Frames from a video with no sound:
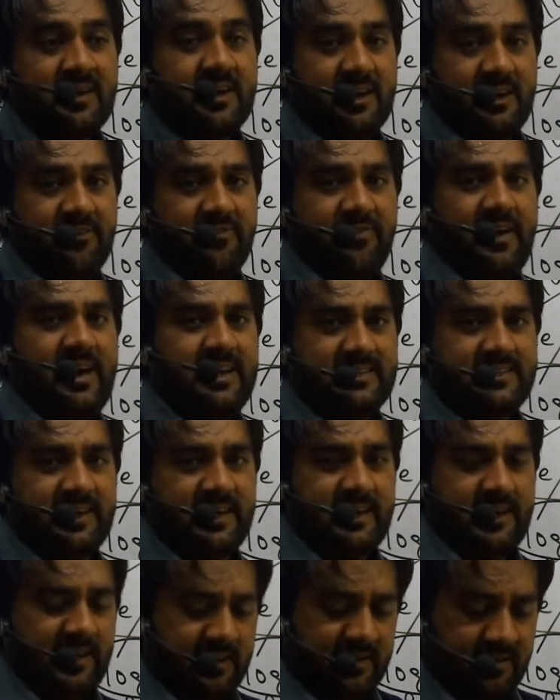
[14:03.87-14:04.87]
If I
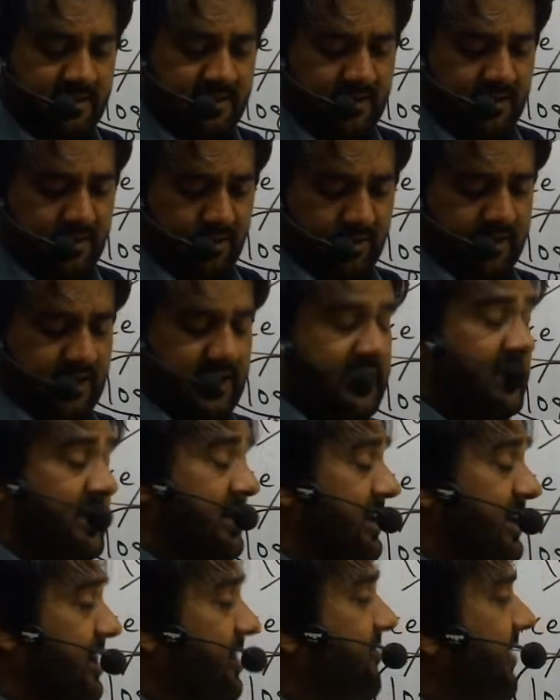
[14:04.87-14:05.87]
say, okay,
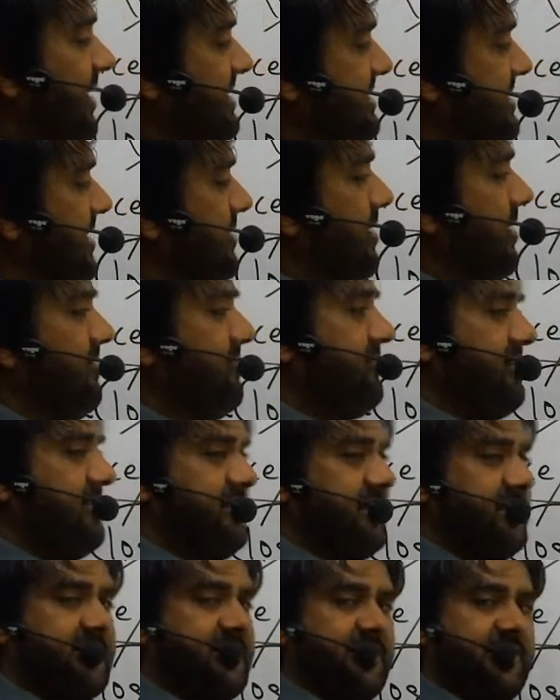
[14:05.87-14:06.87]
if I say my
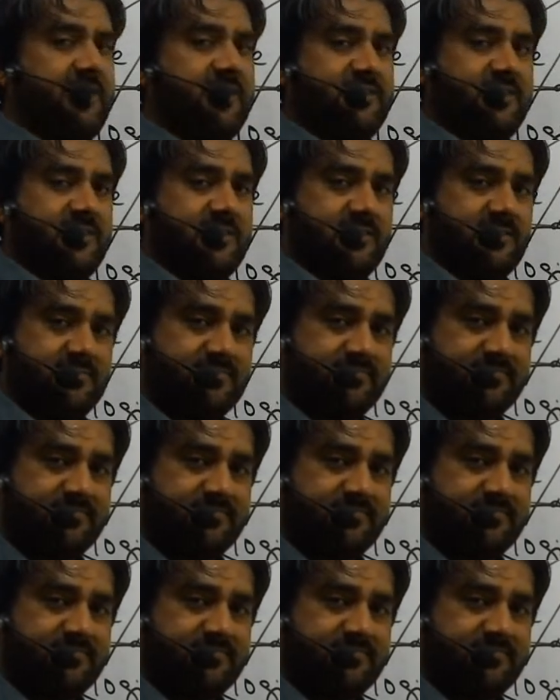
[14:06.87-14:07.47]
favorite cricketer,